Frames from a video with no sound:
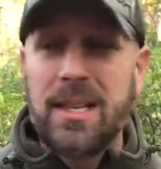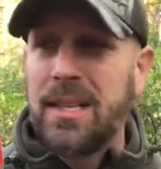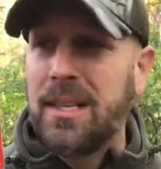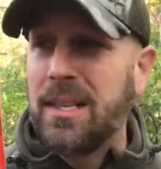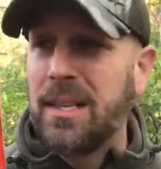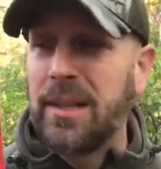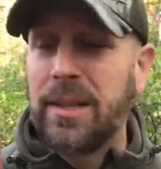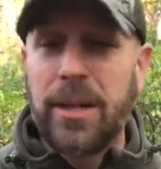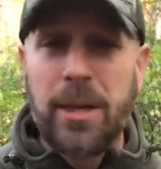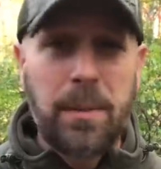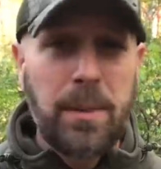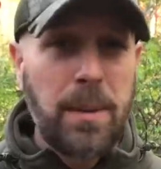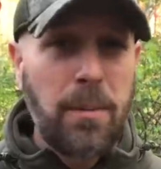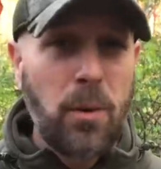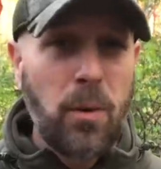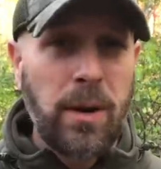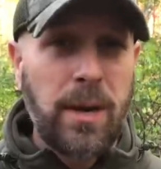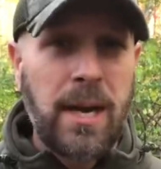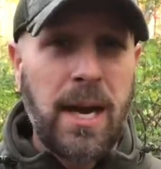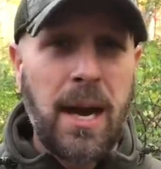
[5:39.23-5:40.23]
A little bit
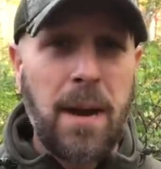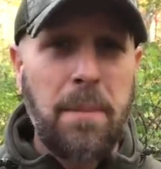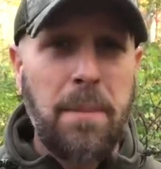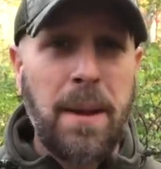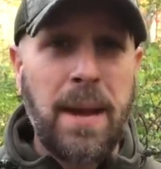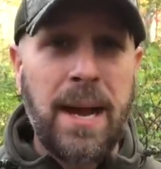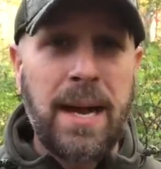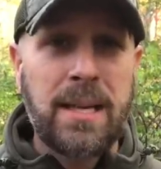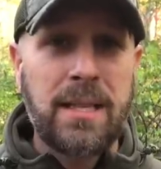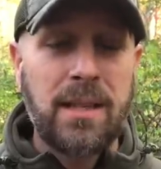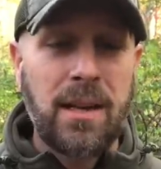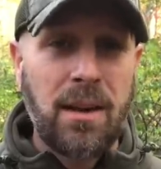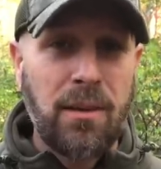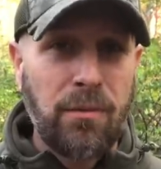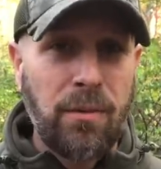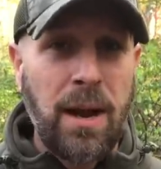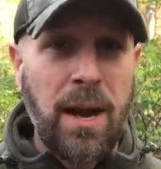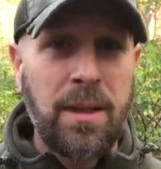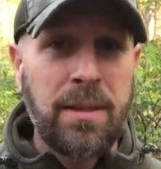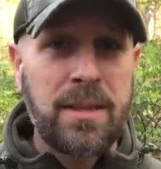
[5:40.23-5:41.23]
more compact,
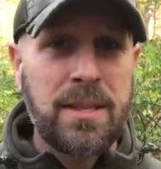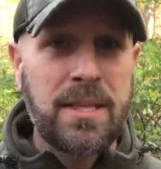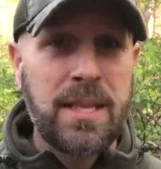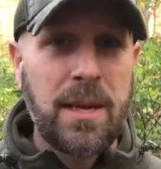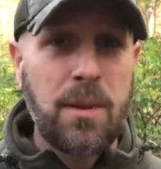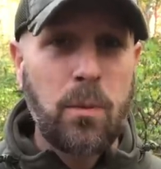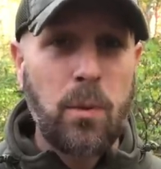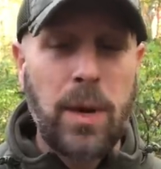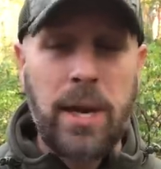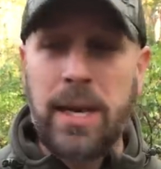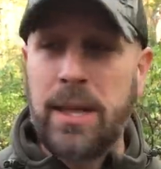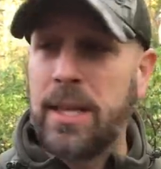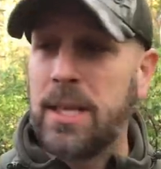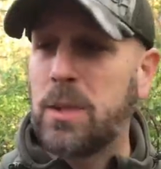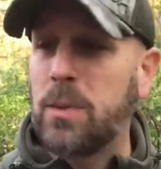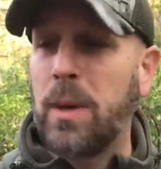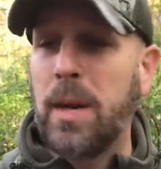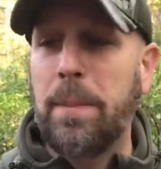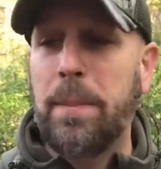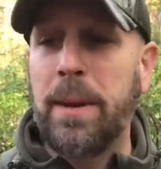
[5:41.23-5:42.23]
around the same weight.
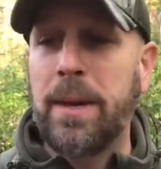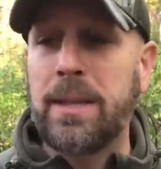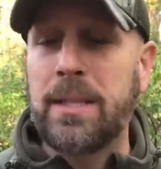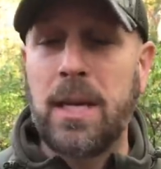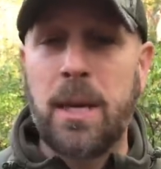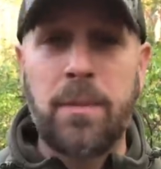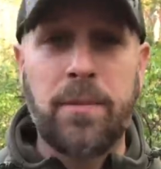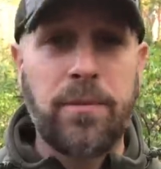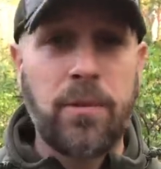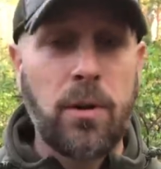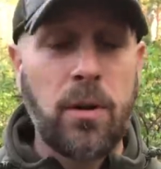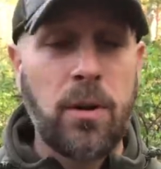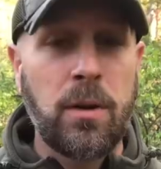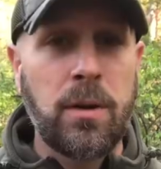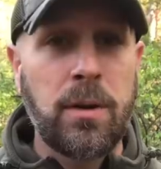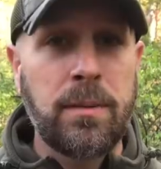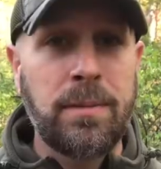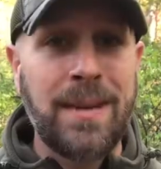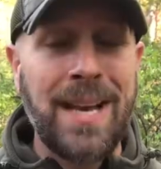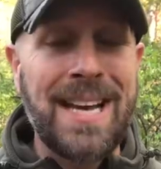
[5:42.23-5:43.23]
This one I picked up
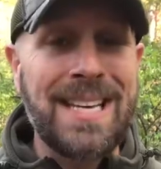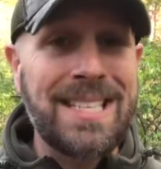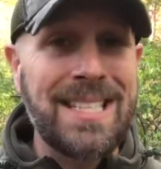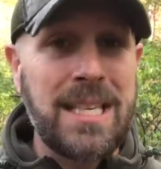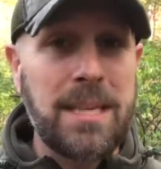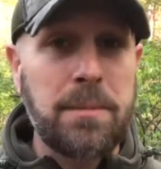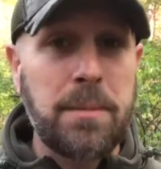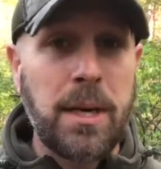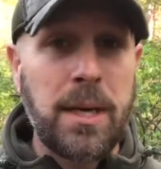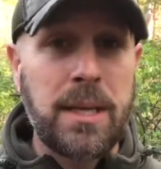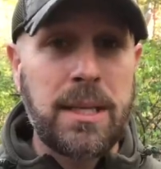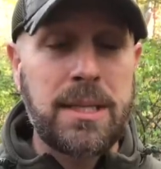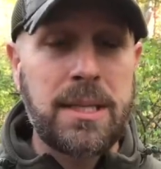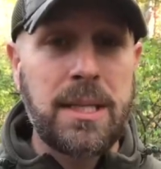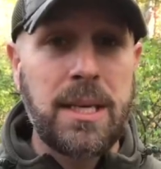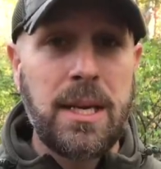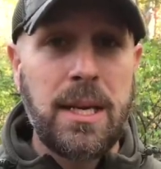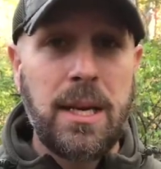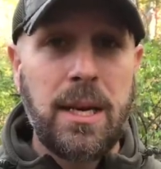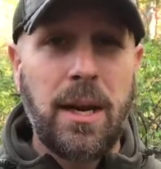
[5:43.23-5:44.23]
for nineteen bucks.